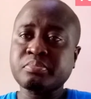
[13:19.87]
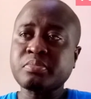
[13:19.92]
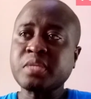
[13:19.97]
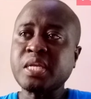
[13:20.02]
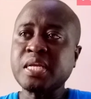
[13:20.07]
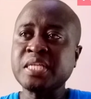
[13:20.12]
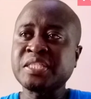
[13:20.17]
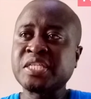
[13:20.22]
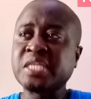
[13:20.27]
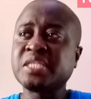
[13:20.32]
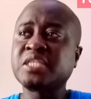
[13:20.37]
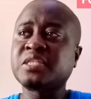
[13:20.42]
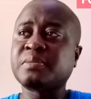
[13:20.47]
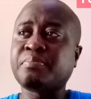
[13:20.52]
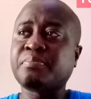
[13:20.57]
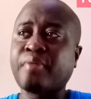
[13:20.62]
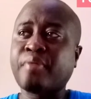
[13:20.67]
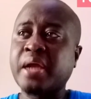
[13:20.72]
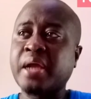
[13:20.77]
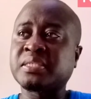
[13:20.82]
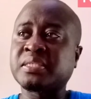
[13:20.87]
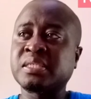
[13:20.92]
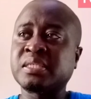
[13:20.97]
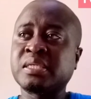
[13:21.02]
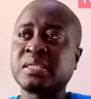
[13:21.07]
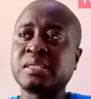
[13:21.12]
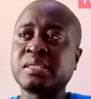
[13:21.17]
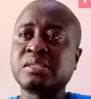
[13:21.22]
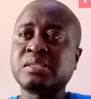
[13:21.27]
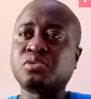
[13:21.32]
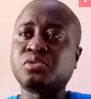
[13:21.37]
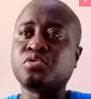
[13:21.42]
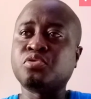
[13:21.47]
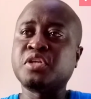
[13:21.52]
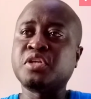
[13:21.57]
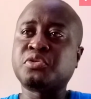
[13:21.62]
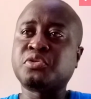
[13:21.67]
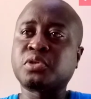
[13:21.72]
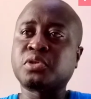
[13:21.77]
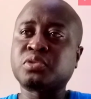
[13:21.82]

changes in price. So you need to also